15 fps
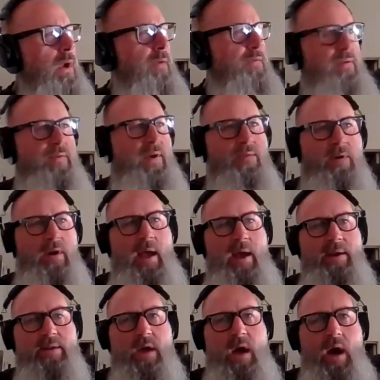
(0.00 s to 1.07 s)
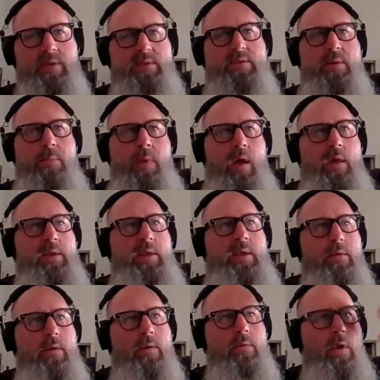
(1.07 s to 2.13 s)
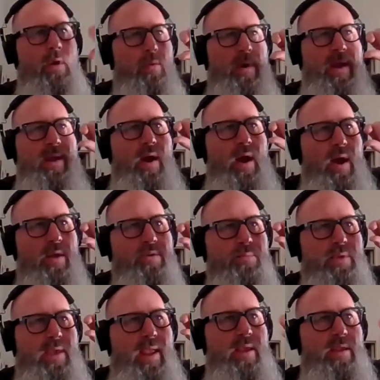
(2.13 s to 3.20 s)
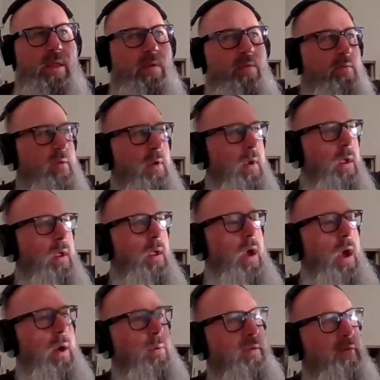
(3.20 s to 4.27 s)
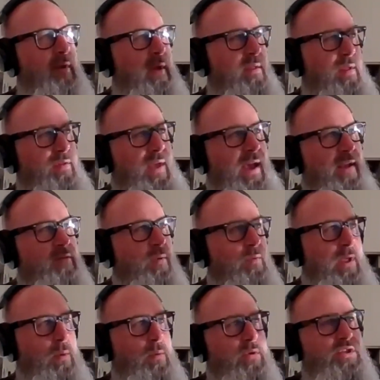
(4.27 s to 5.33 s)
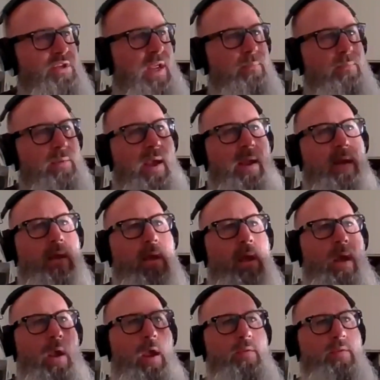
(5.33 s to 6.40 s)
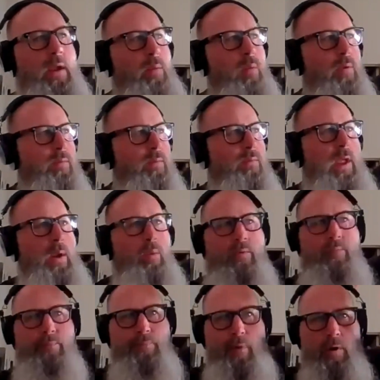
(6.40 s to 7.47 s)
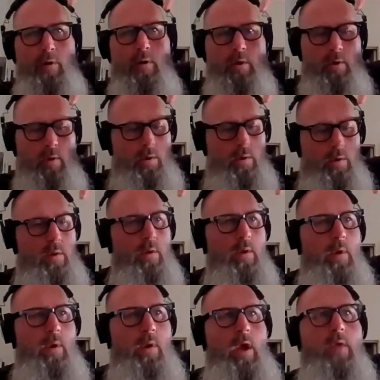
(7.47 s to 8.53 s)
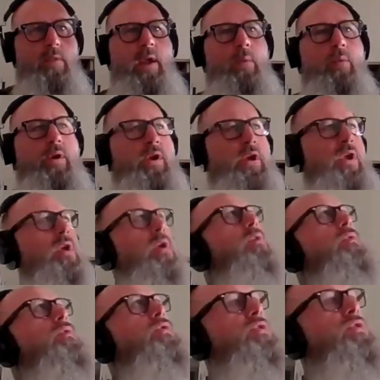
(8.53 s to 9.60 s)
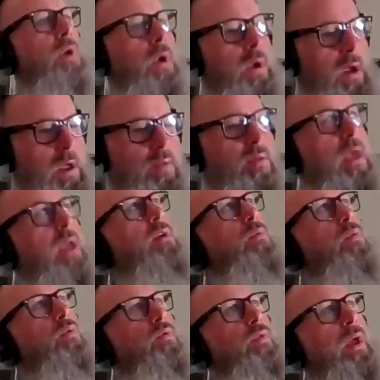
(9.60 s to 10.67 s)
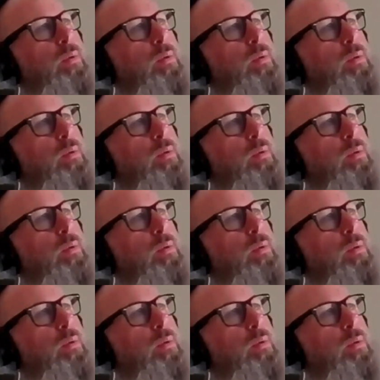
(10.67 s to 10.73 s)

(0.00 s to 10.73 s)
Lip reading: you've ever had a hot tamale, the little red hot candies, I would say that that's what they were shaped like, and they were vertical, and they were huge, and they were